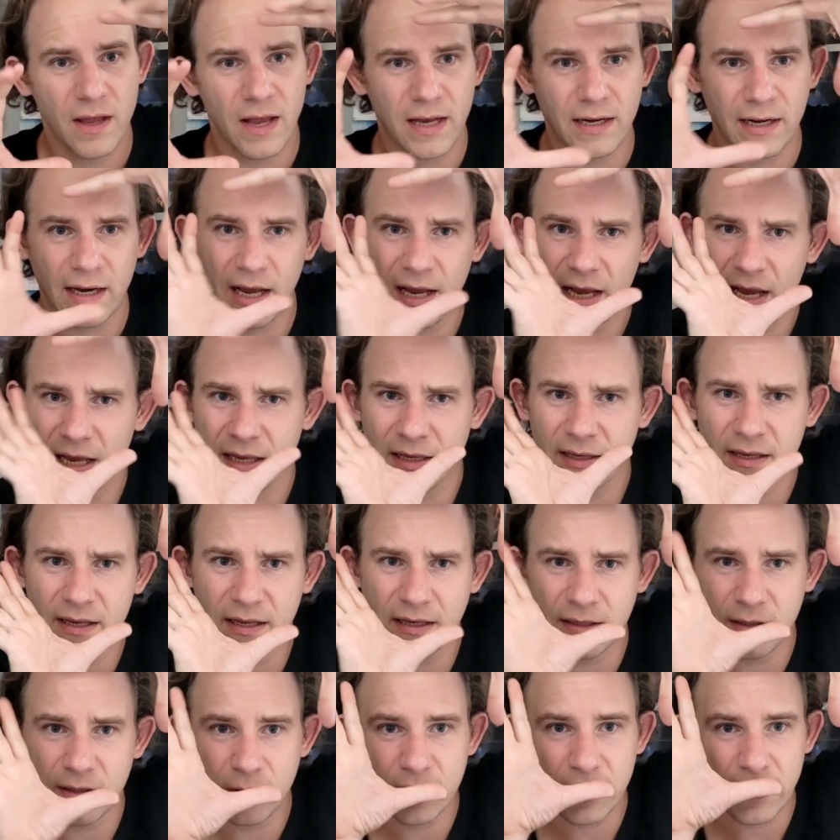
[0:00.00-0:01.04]
and I
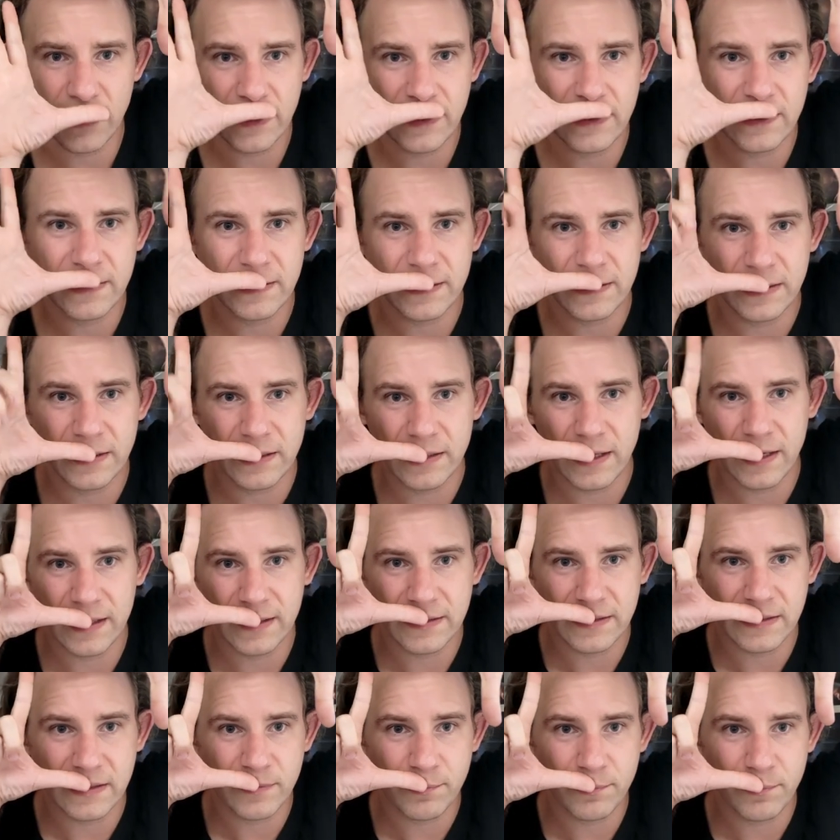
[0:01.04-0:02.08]
think you just see
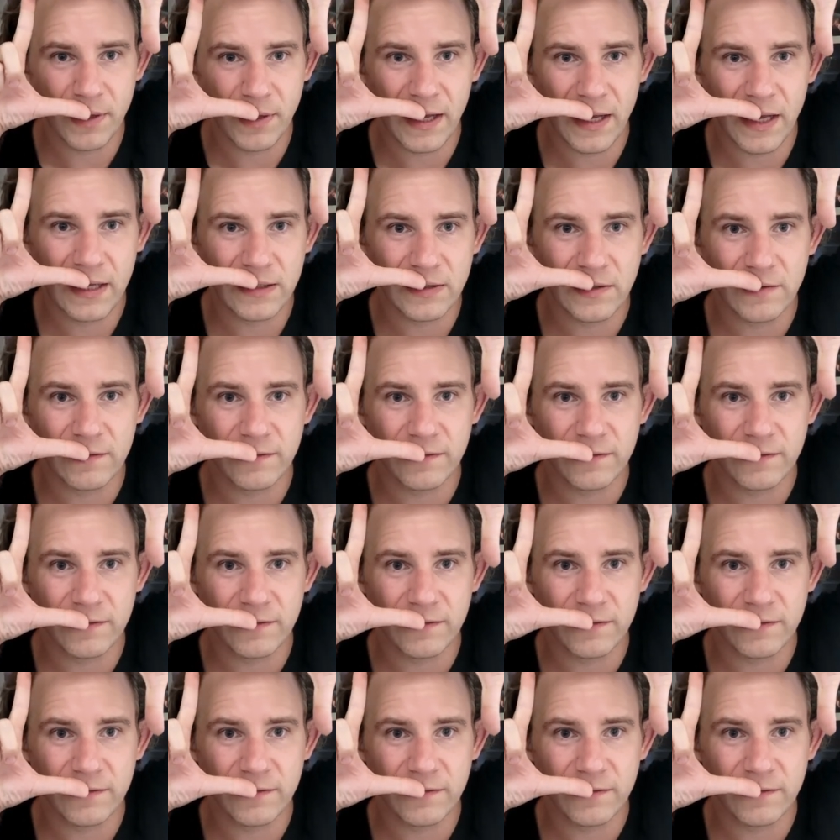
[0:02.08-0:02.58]
like this part